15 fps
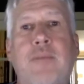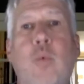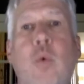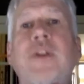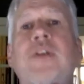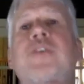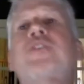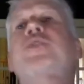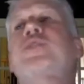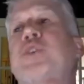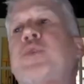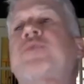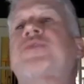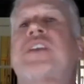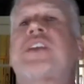what are you
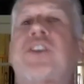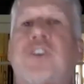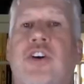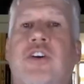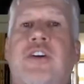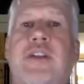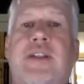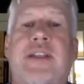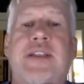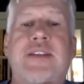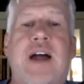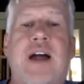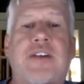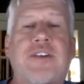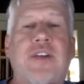using currently,
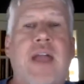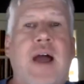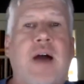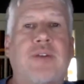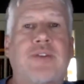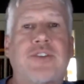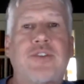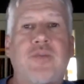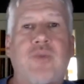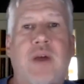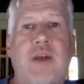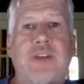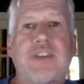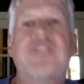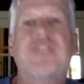Dr. Howell,
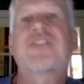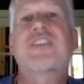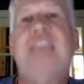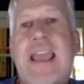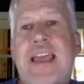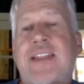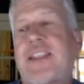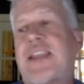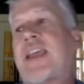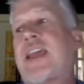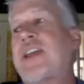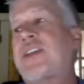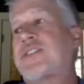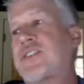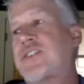to scan the
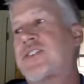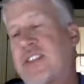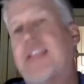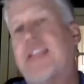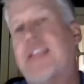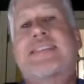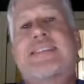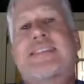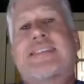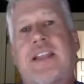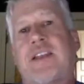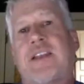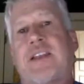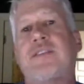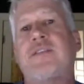cases and
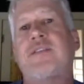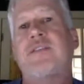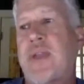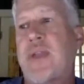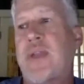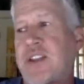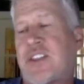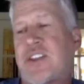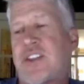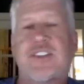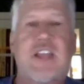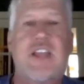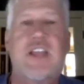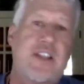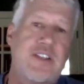send into the
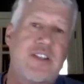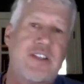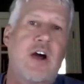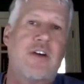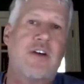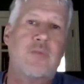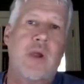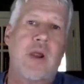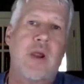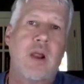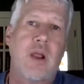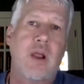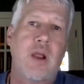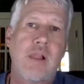design software?